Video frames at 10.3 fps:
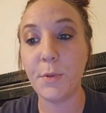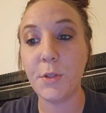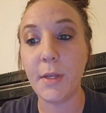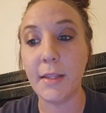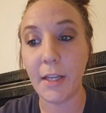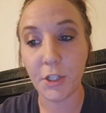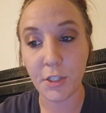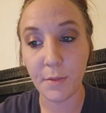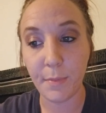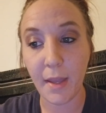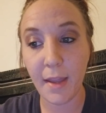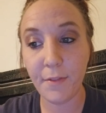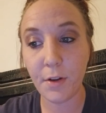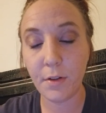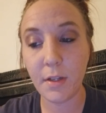between leadership
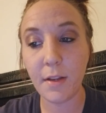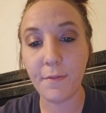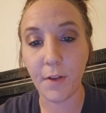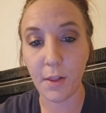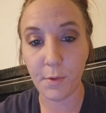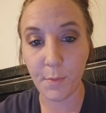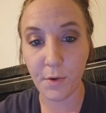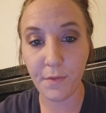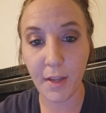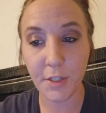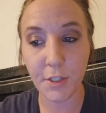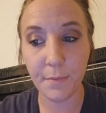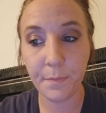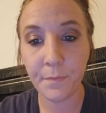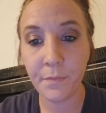behavior and follower motivation.